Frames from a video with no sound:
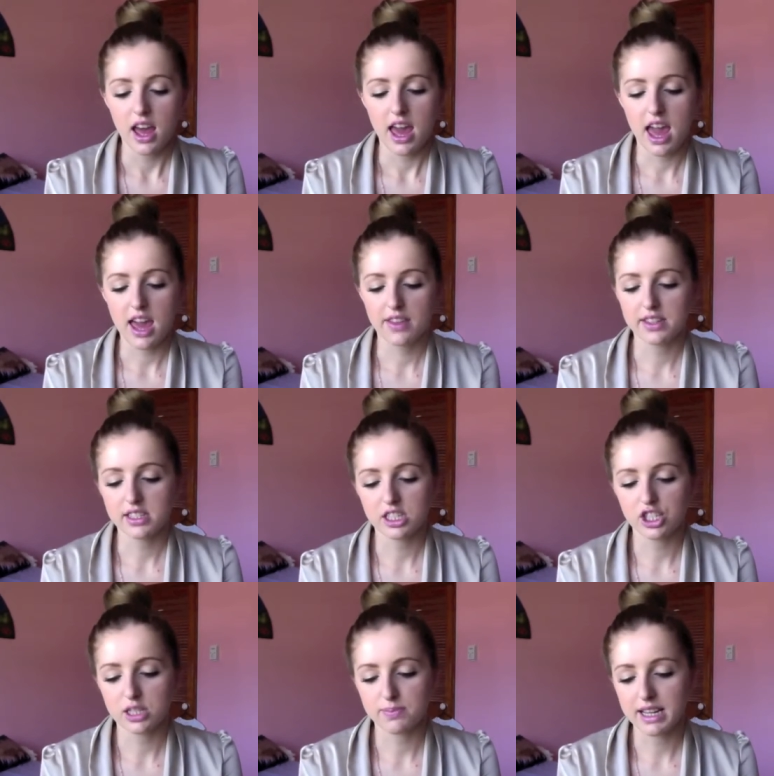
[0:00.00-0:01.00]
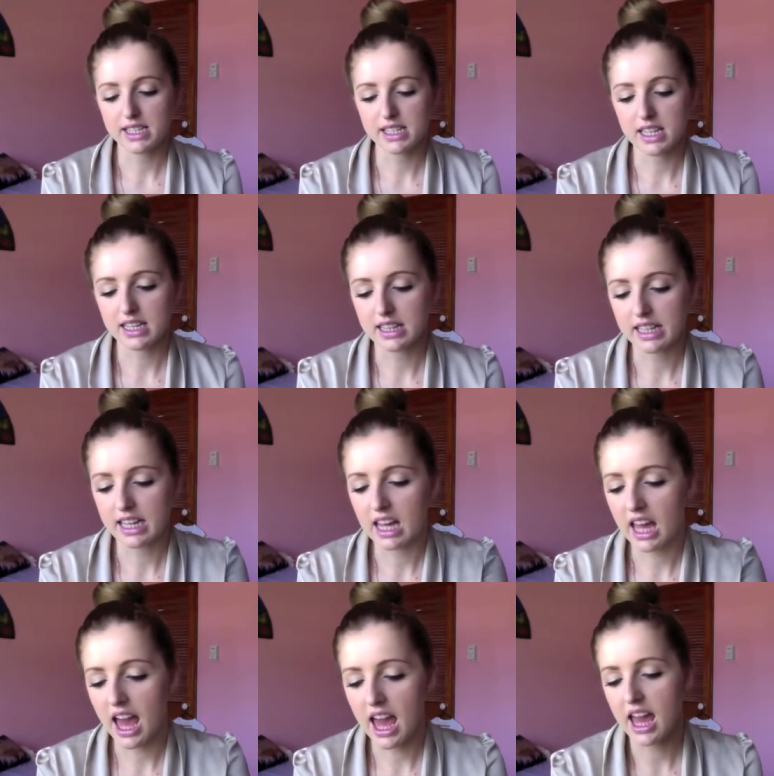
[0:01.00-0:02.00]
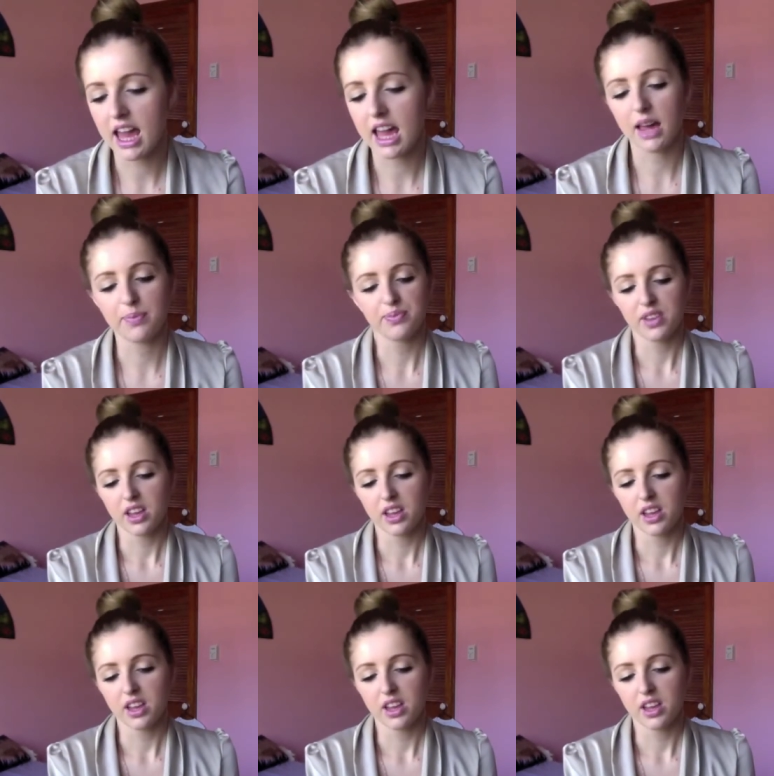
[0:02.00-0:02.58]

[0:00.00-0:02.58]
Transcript: and this is just basically a,